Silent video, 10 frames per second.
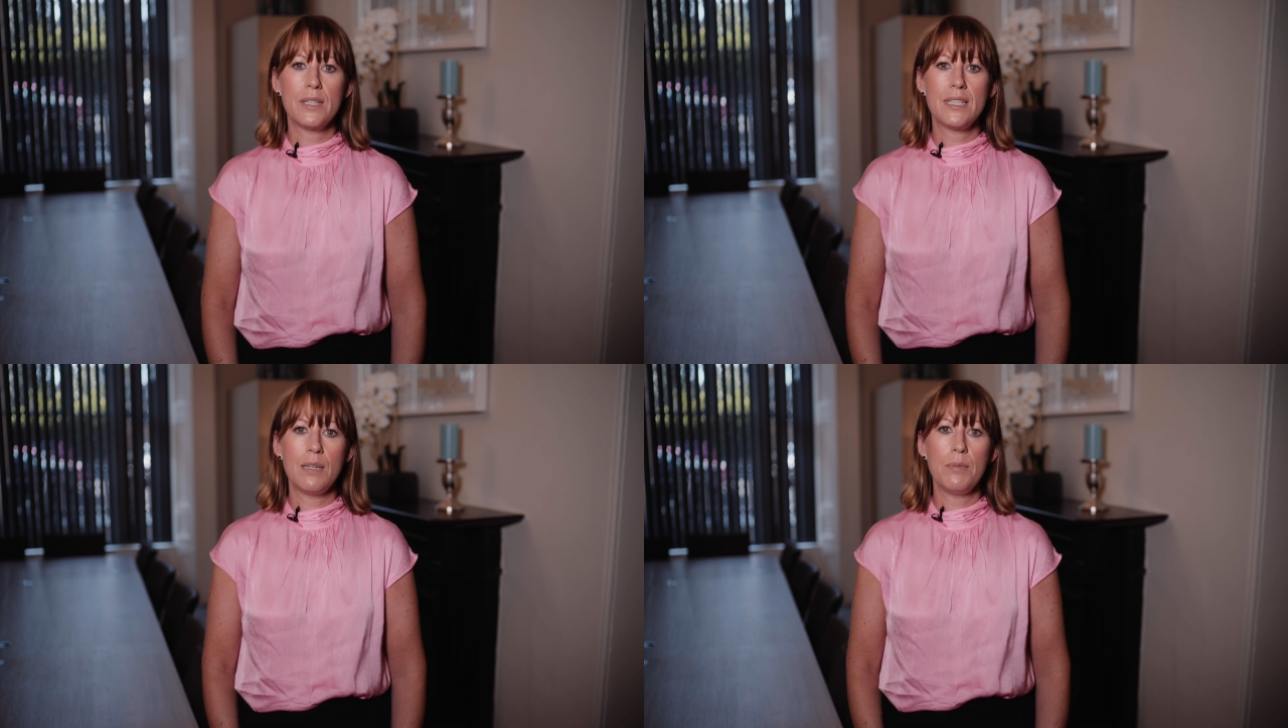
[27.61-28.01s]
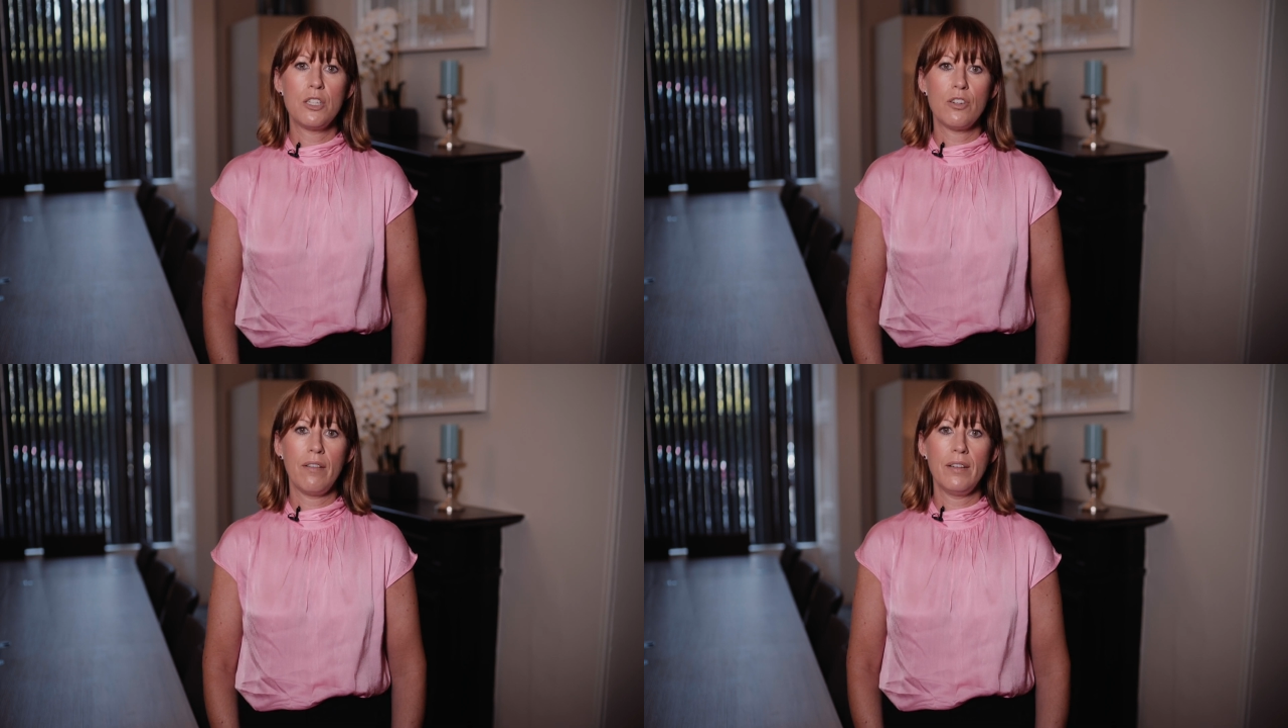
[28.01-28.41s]
will see me
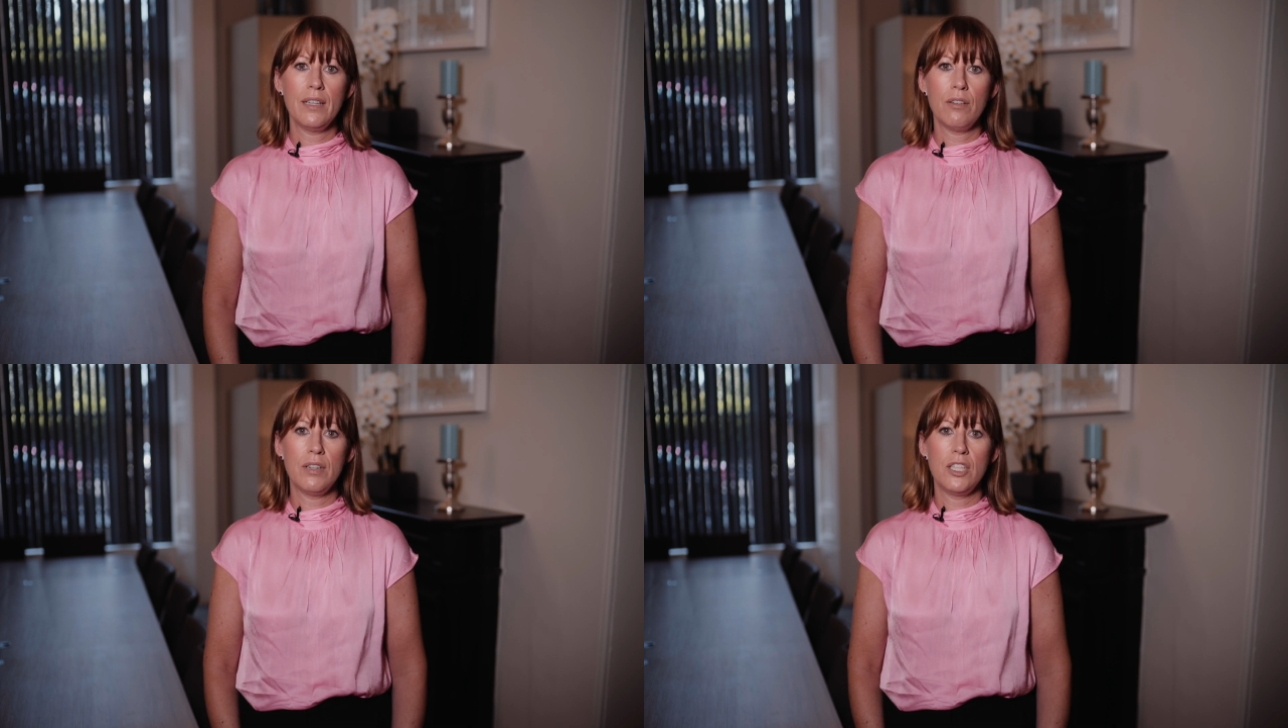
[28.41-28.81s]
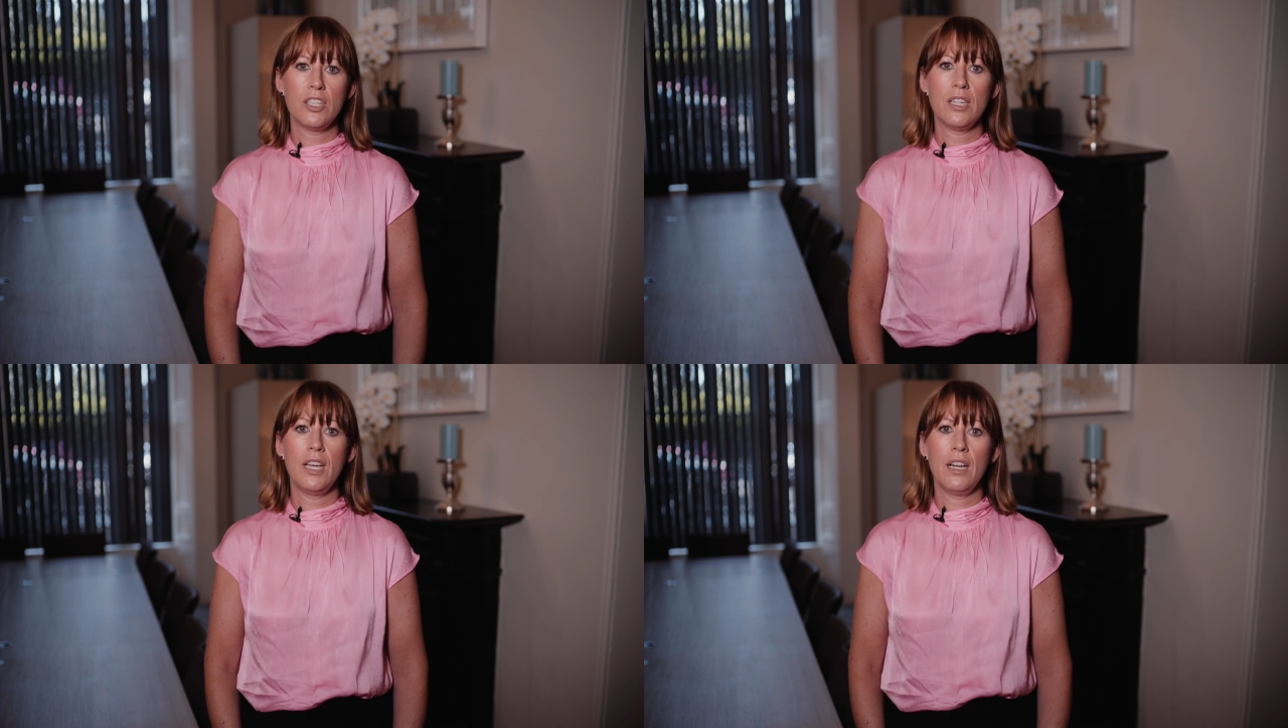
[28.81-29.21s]
travelling the
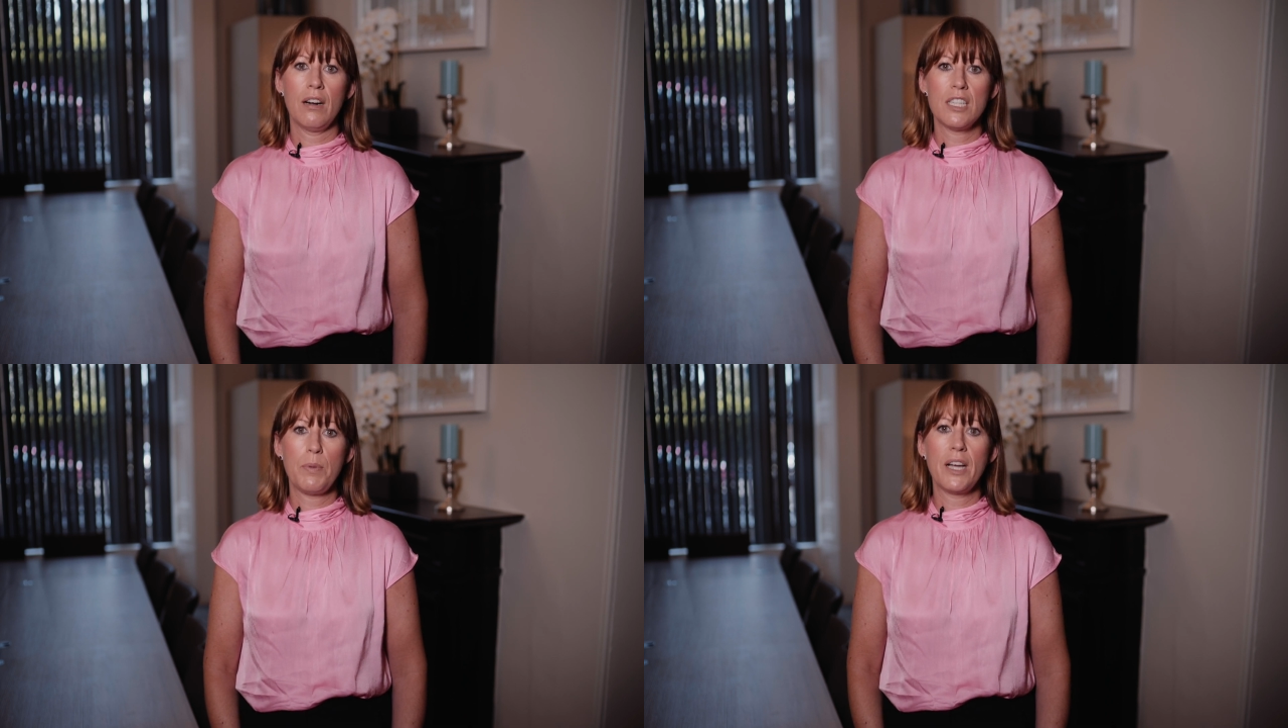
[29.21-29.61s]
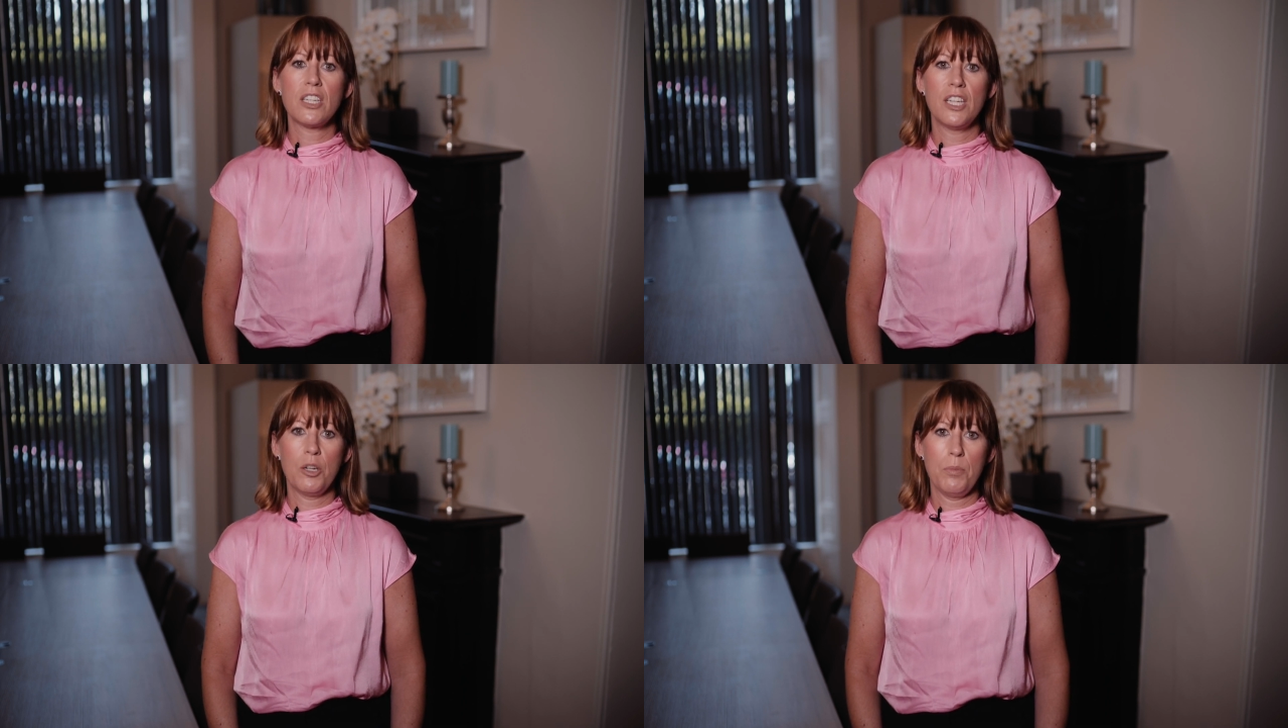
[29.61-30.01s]
region in our
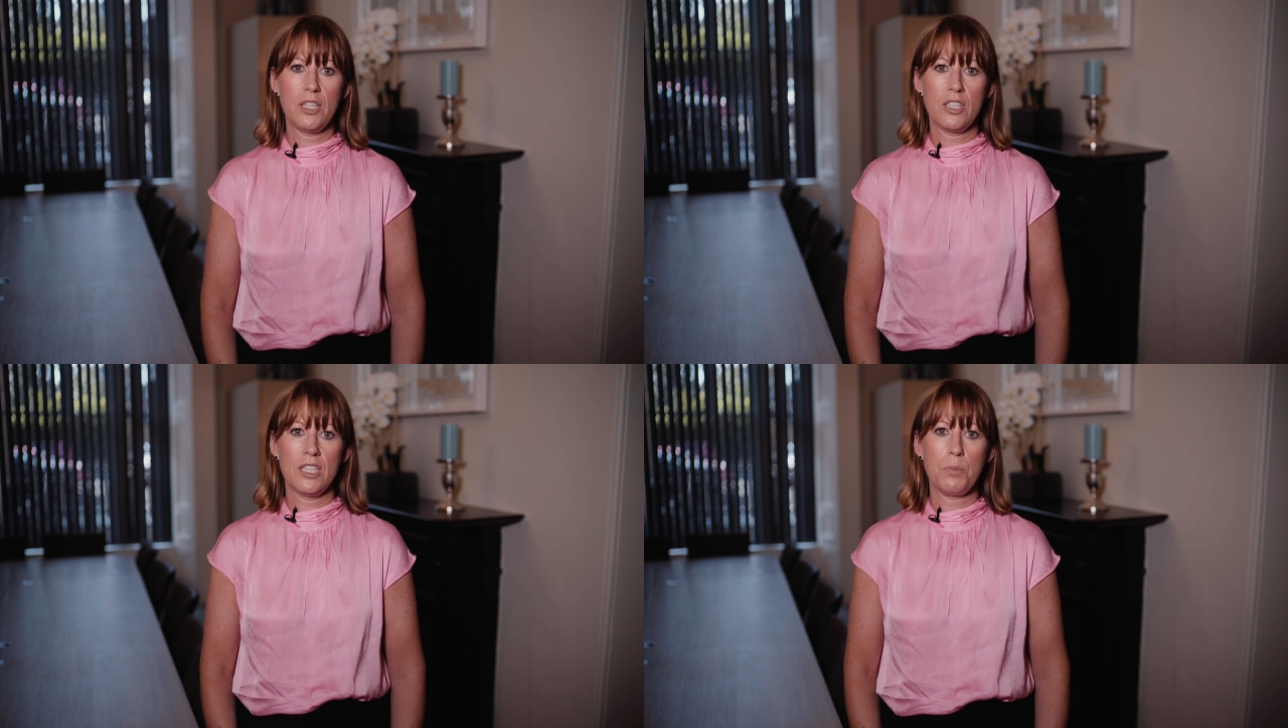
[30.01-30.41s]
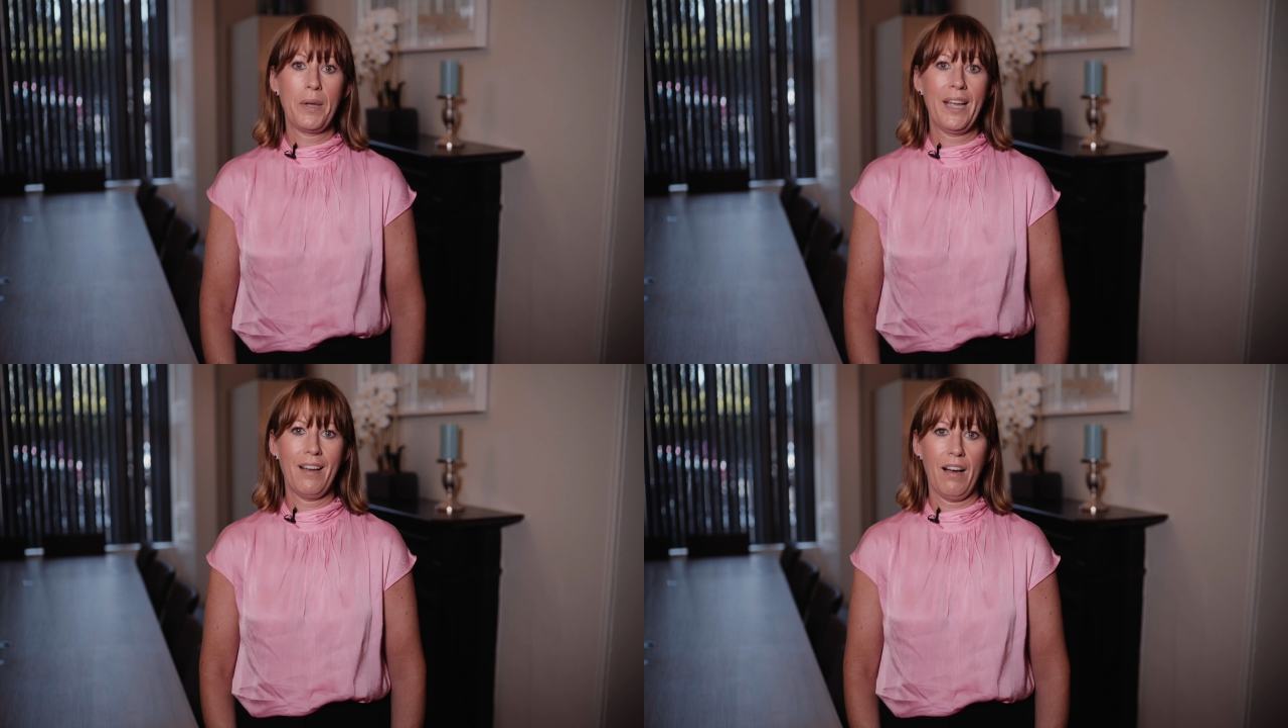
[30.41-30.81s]
specially commissioned
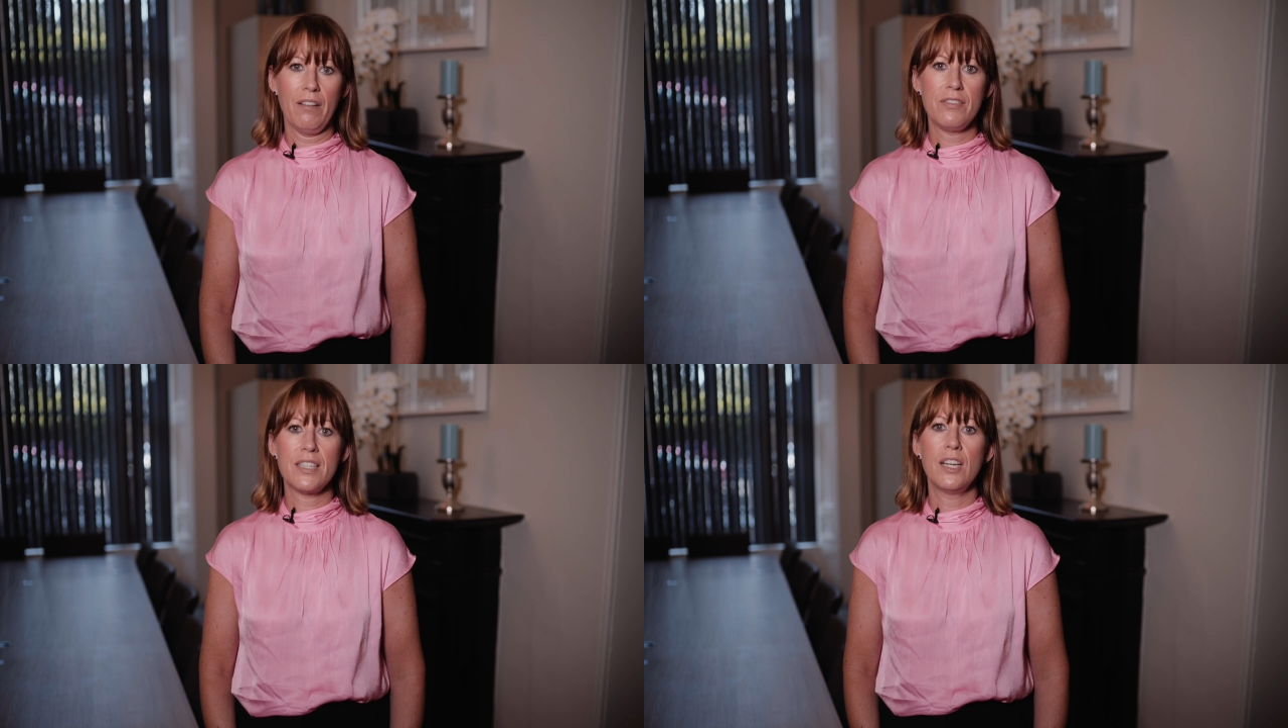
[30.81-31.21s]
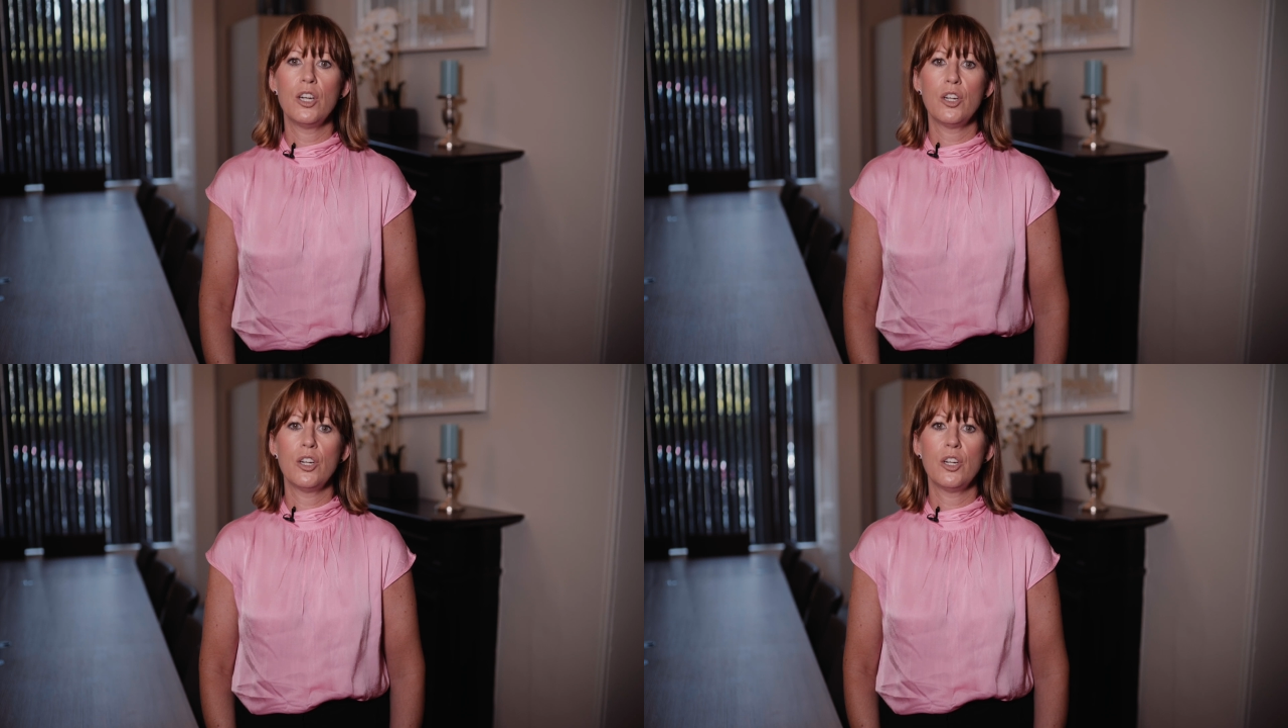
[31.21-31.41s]
pink golfs,